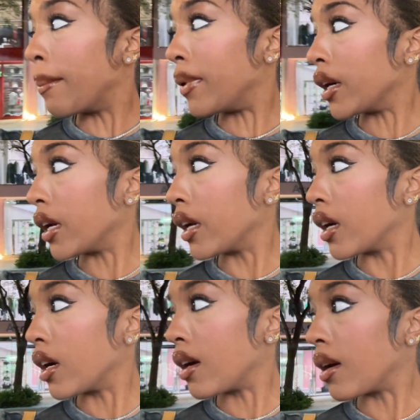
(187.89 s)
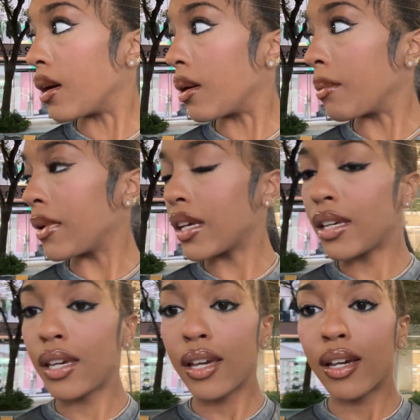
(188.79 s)
But
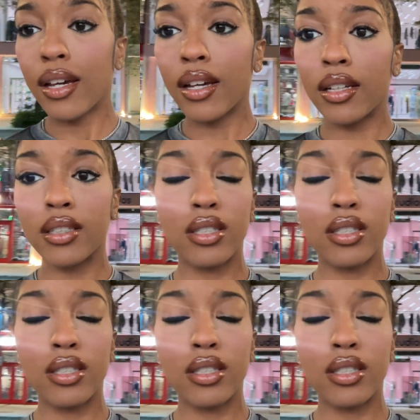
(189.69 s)
yeah,